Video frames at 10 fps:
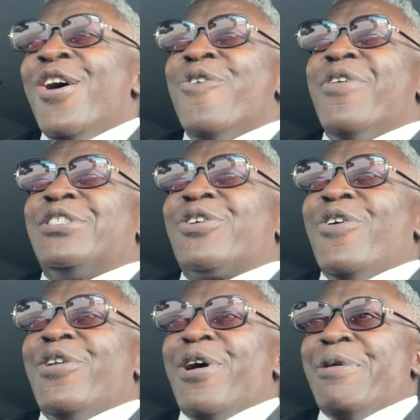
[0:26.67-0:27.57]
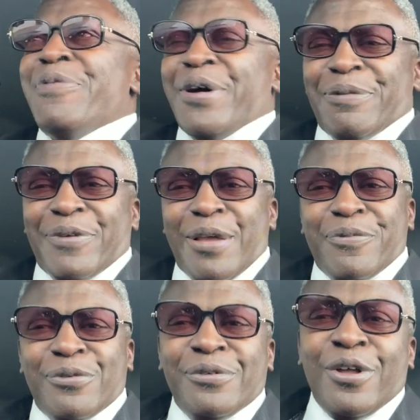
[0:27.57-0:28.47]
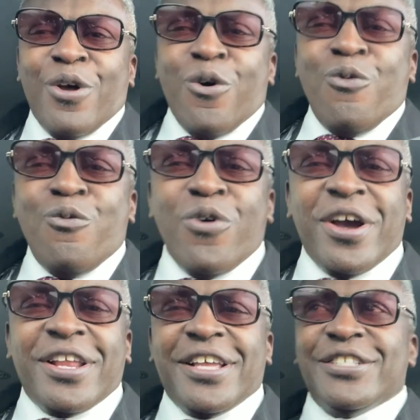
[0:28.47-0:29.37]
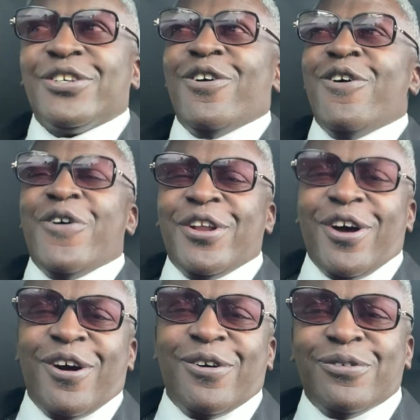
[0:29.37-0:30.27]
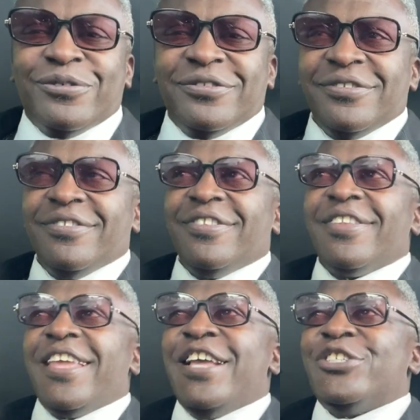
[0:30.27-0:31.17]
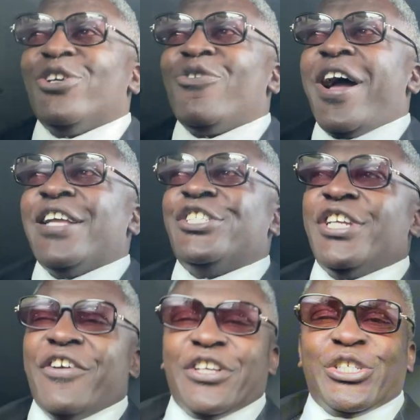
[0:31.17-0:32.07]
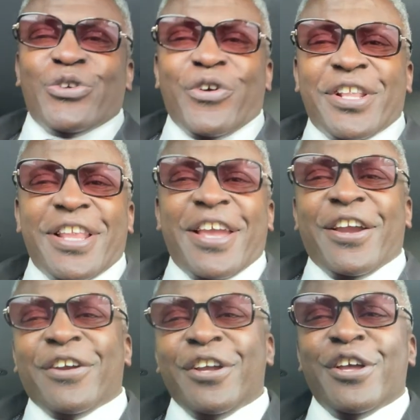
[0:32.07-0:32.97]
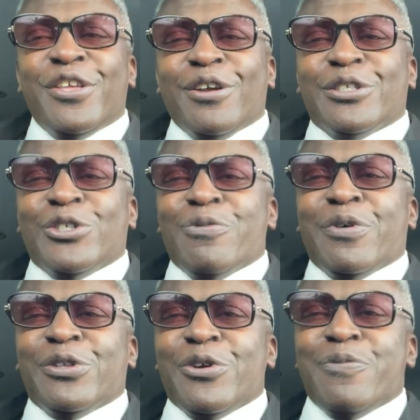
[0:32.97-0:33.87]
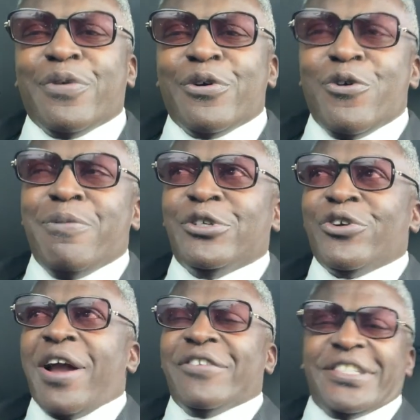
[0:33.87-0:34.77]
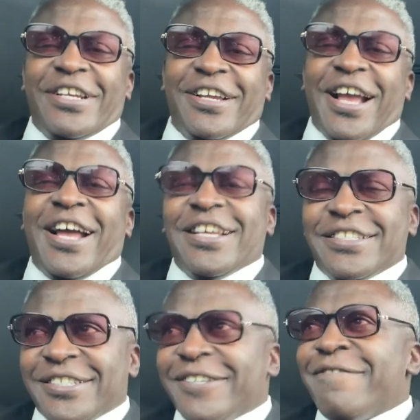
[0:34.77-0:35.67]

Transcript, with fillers: What's going on, party people? What is going on? It's your ride share extraordinaire, your super duper Uber drivers here, guys.